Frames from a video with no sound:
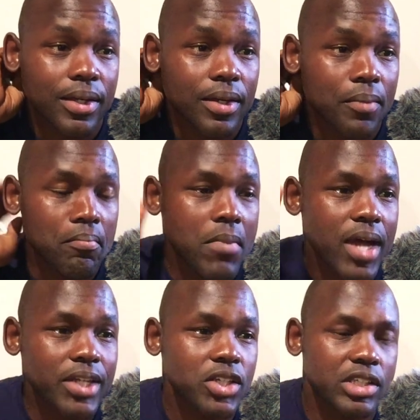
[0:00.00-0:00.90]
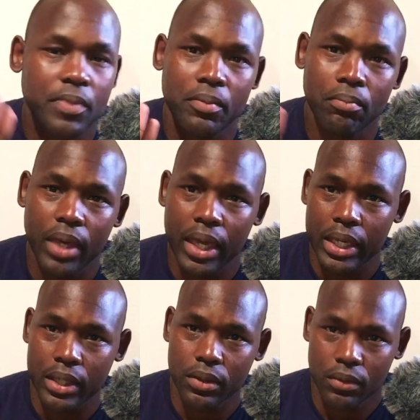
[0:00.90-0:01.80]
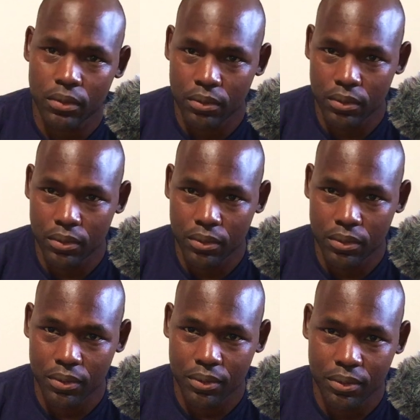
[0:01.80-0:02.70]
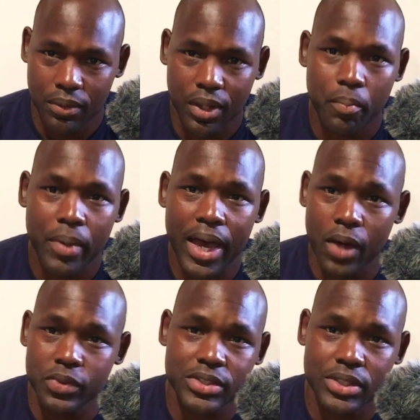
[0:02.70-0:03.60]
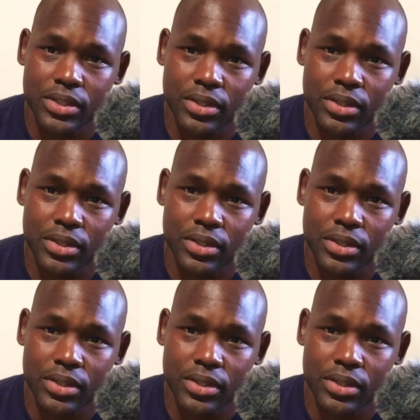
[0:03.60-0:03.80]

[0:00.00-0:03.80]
much has been made about